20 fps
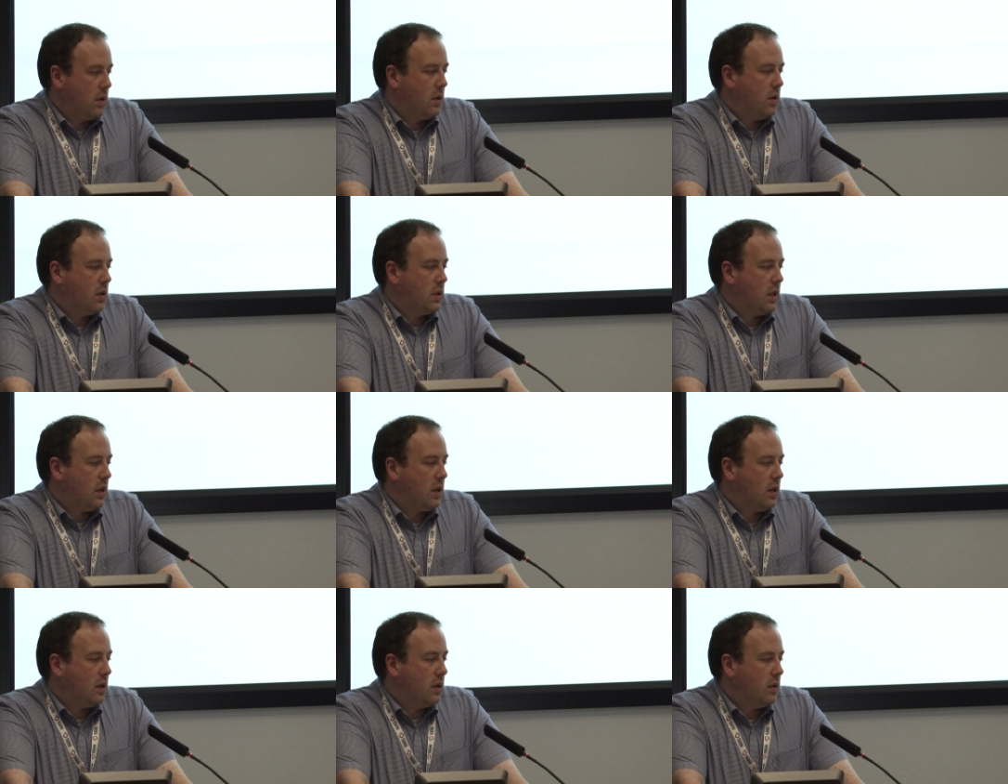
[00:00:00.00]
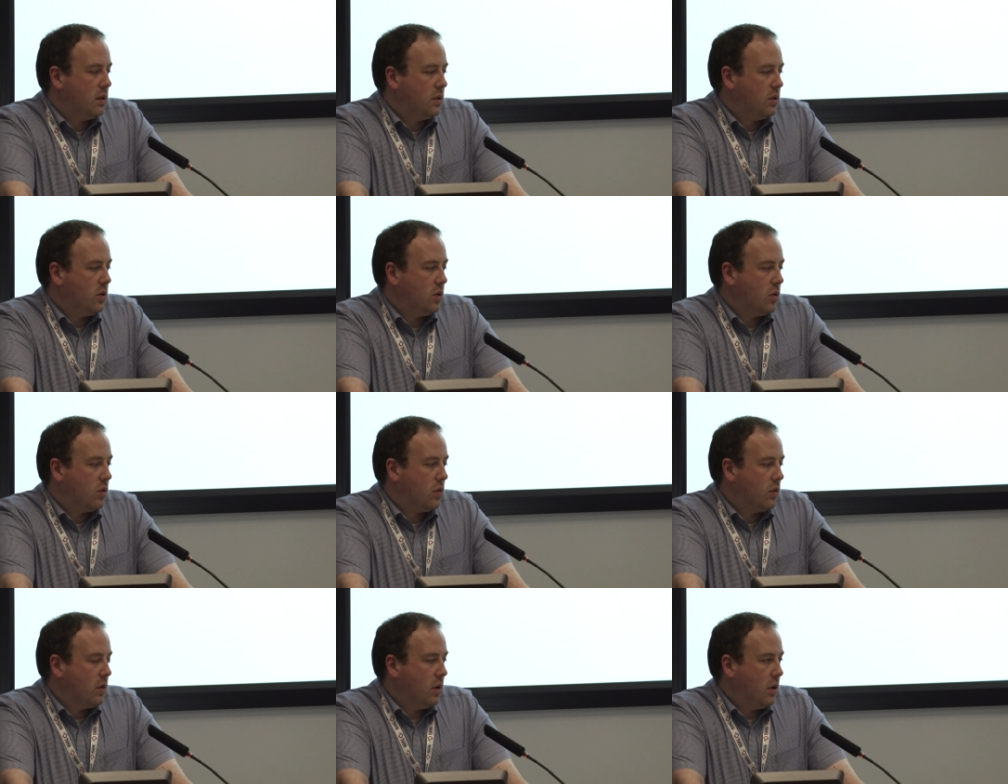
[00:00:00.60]
Exactly.
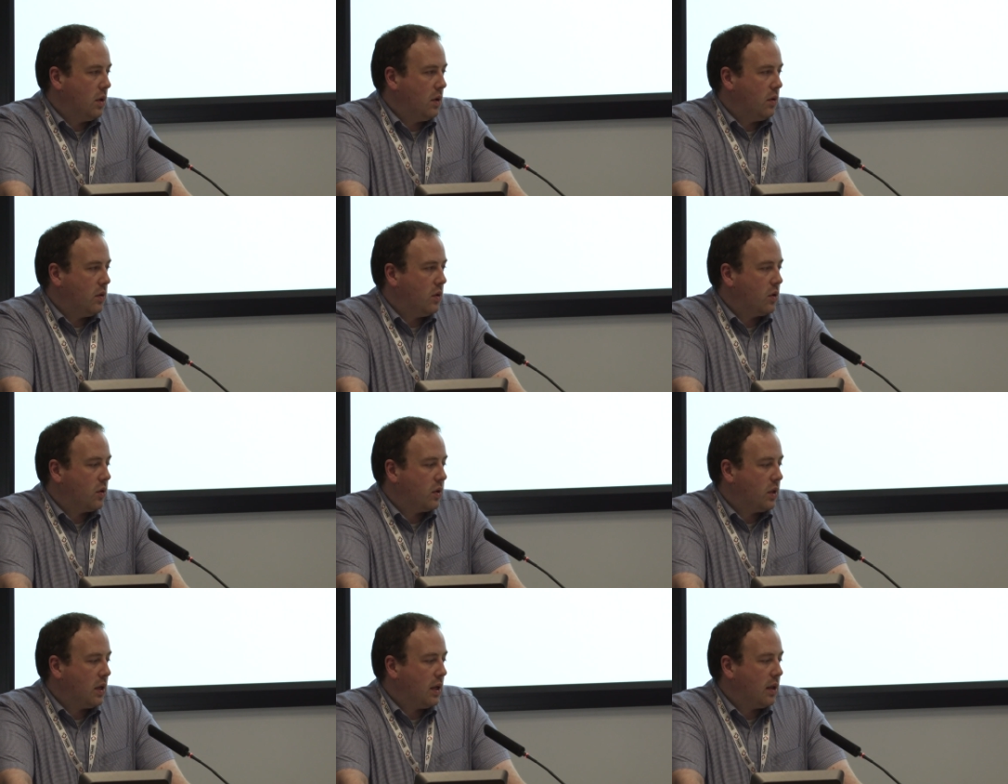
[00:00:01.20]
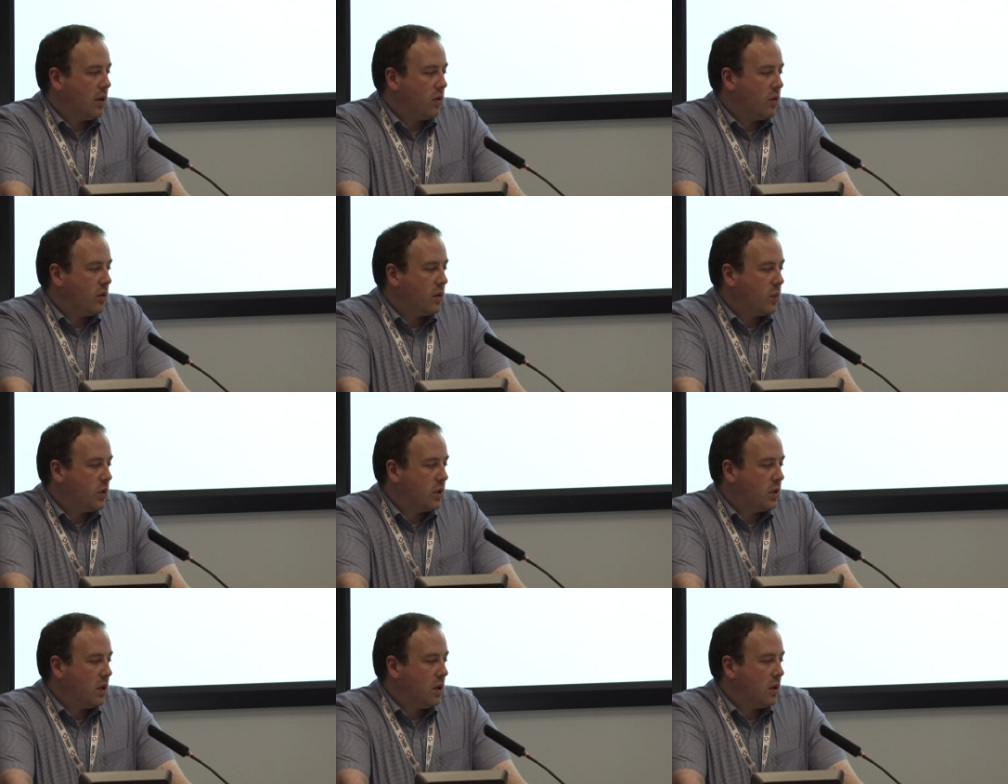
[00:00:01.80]
So look at the
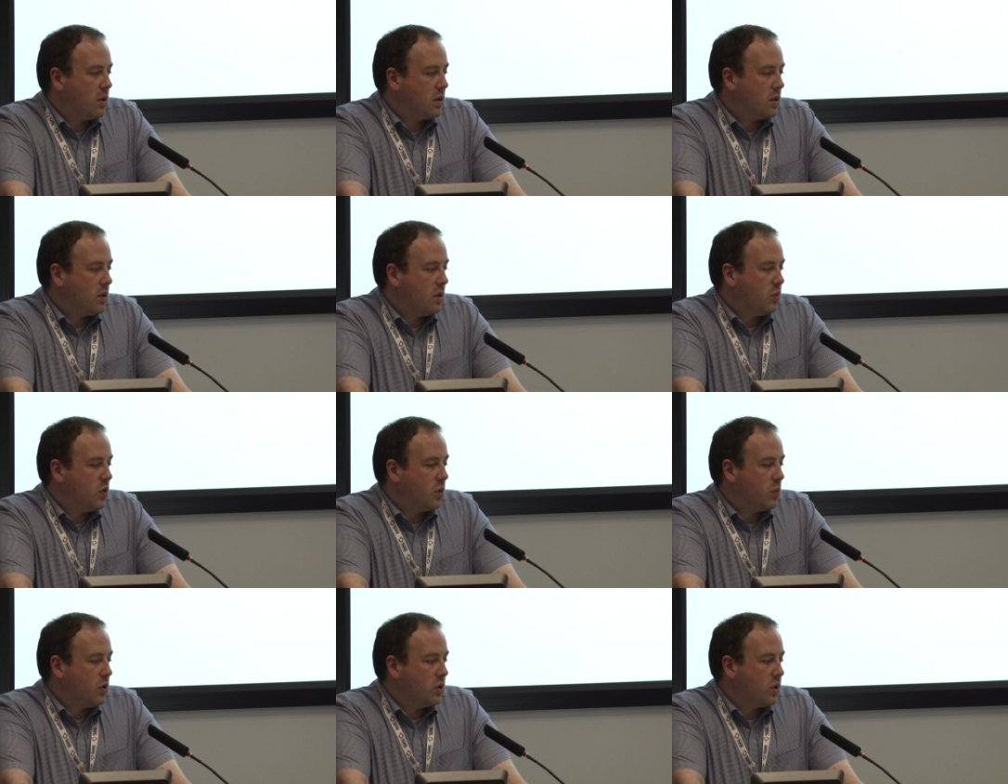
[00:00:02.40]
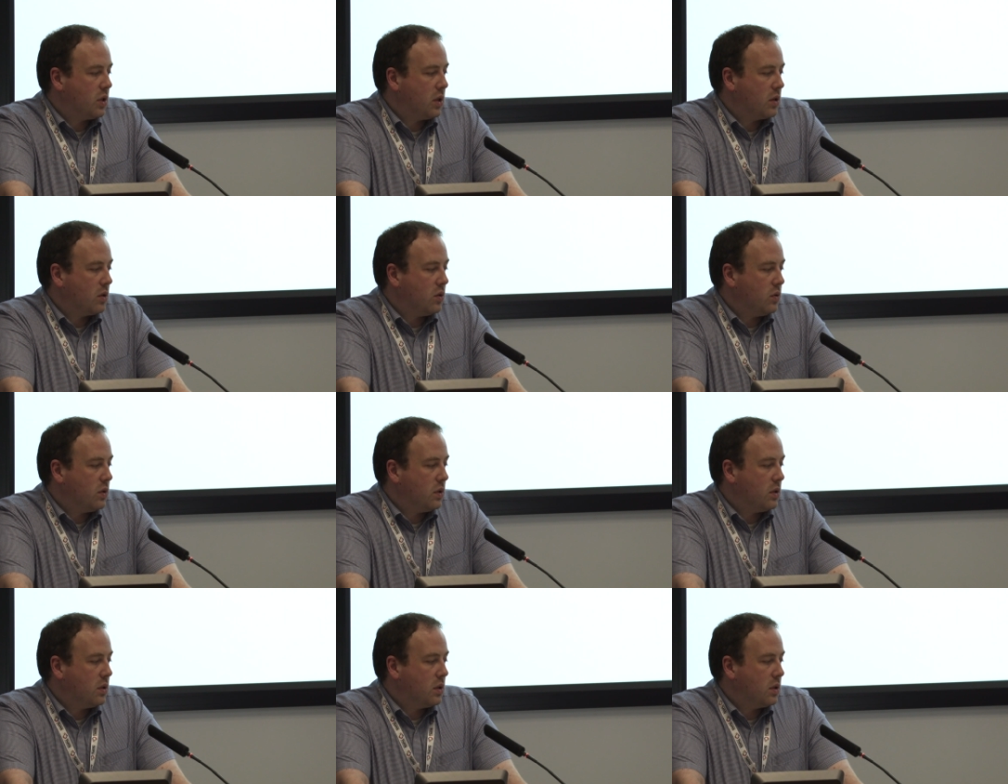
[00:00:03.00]
algorithm and say it's a symptom or
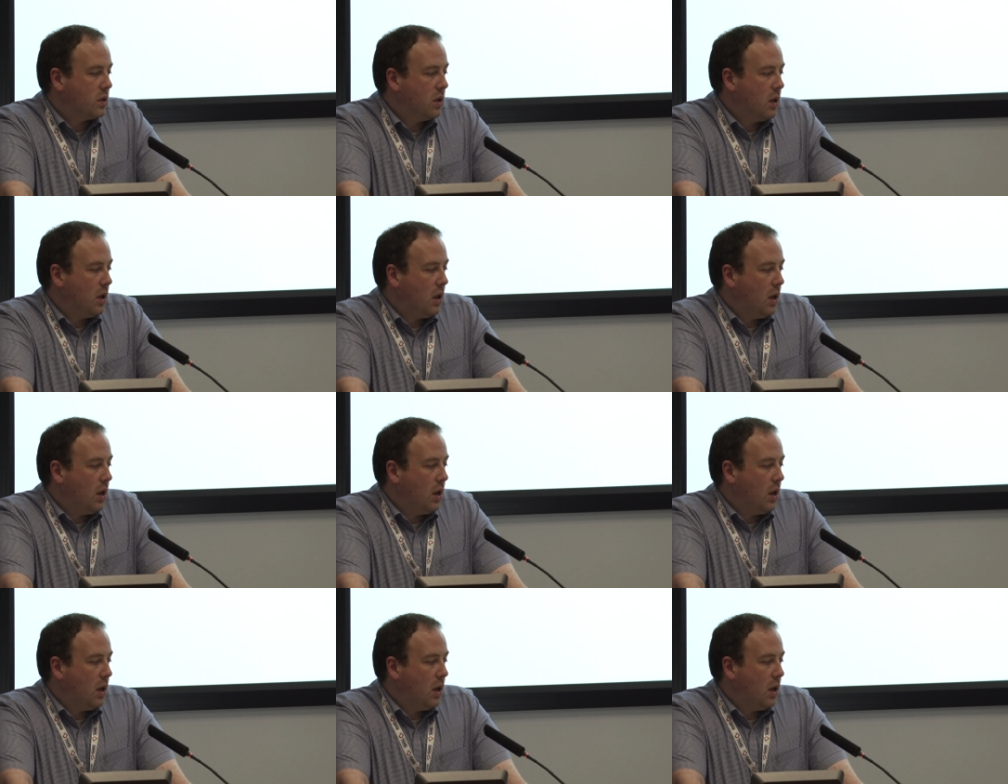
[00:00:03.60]
diagnosis.